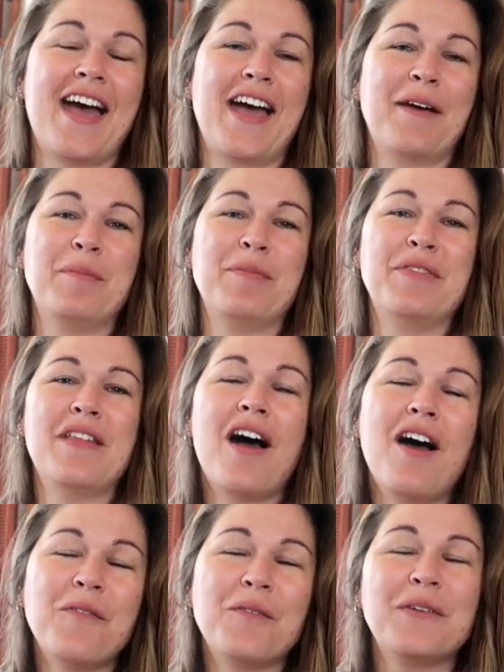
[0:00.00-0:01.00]
I'm
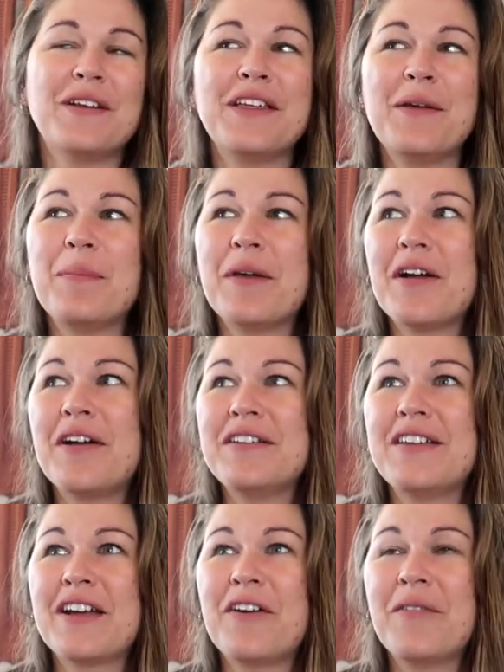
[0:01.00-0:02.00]
not really big on
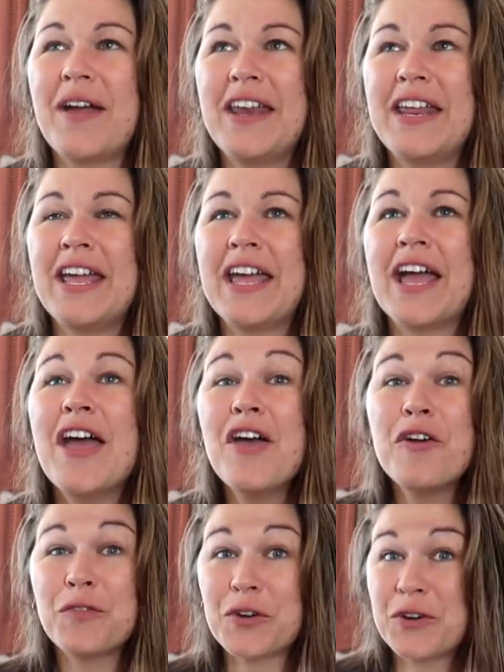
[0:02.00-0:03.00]
decorating
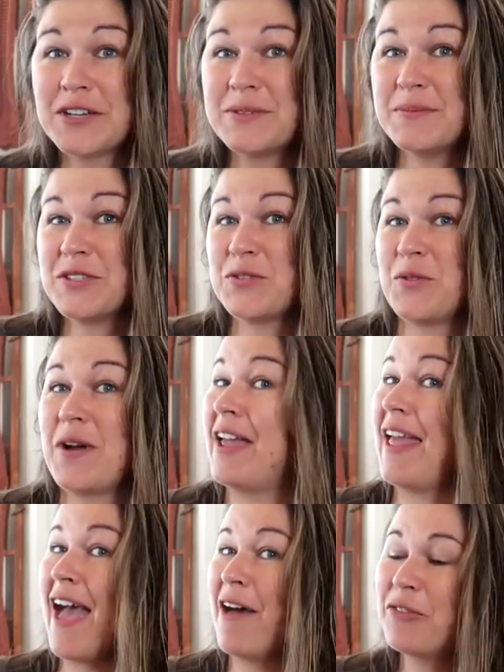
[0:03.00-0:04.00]
for Christmas
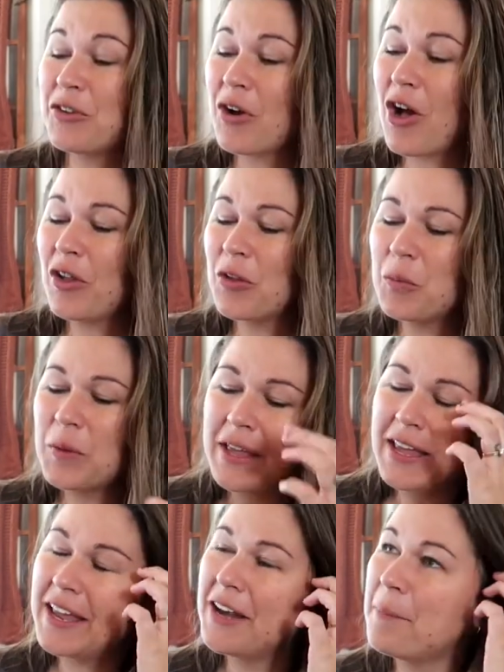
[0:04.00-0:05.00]
right after
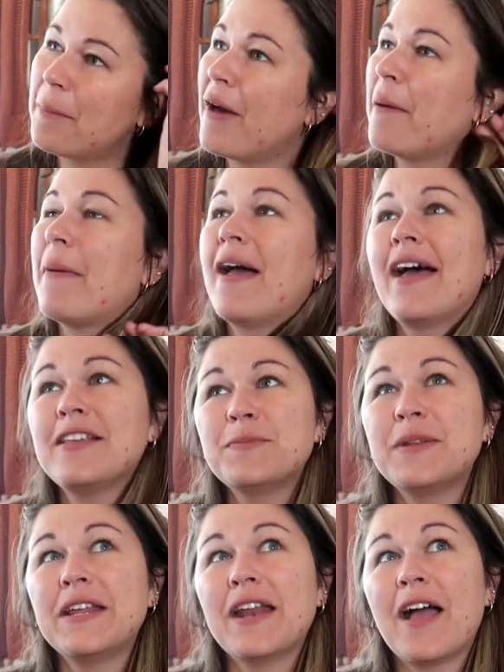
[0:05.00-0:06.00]
Halloween, but my
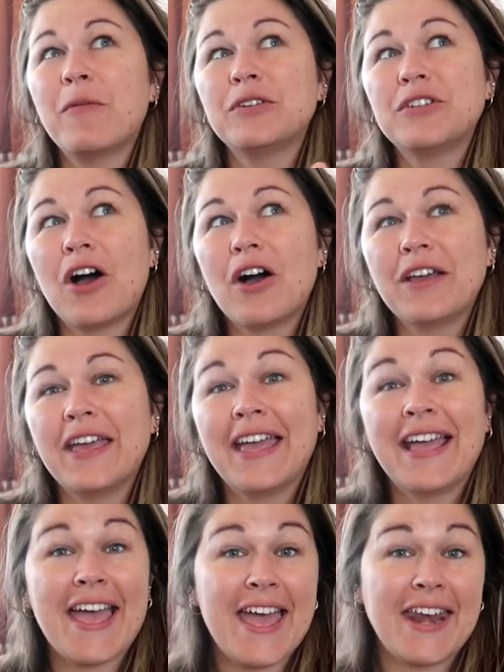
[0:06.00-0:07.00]
husband and I were
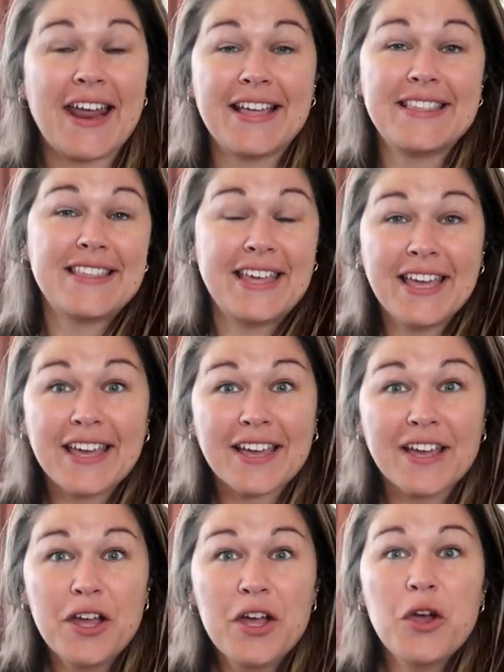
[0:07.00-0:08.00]
talking and I think
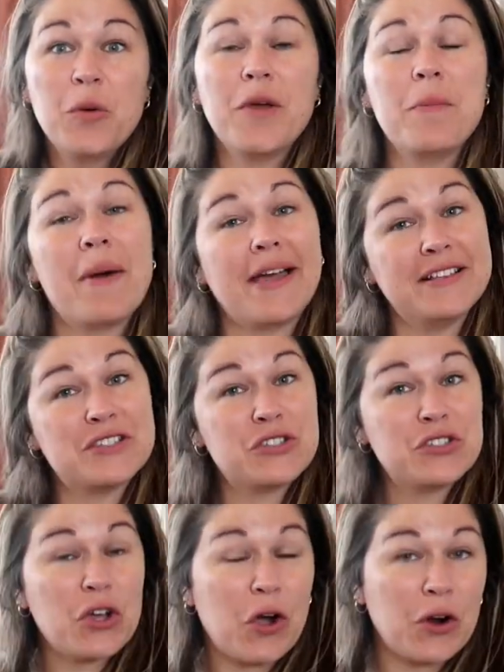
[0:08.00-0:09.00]
we might
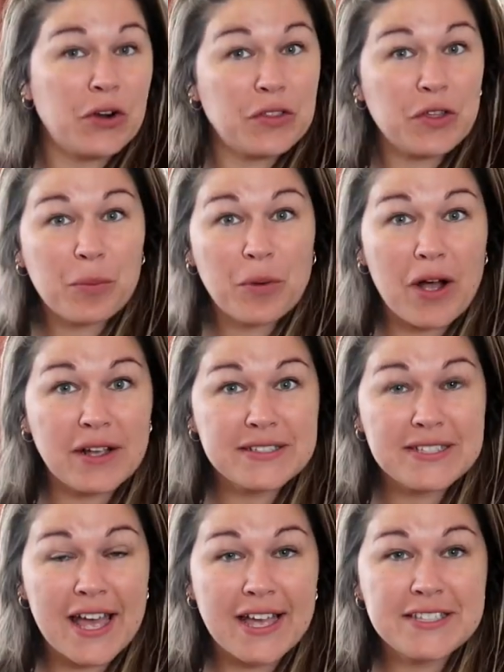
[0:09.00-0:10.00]
start the
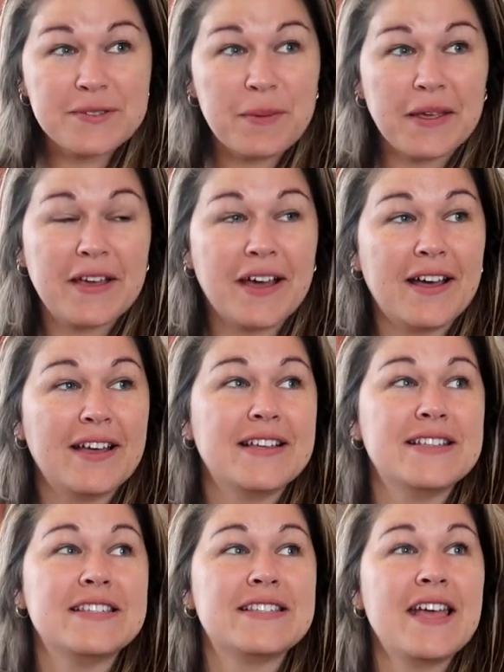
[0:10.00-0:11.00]
process,
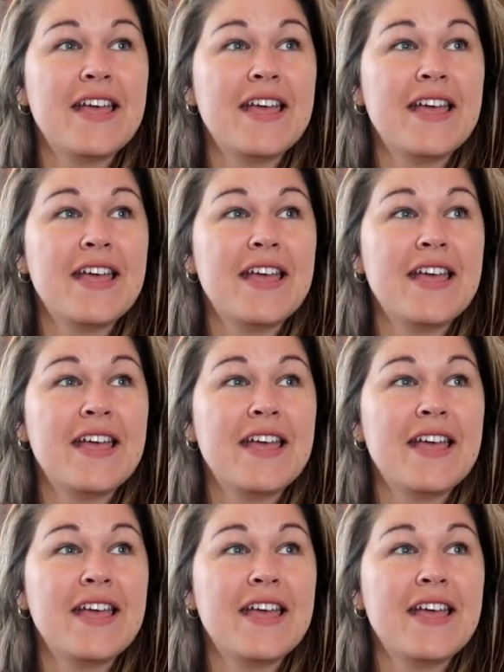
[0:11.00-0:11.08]
because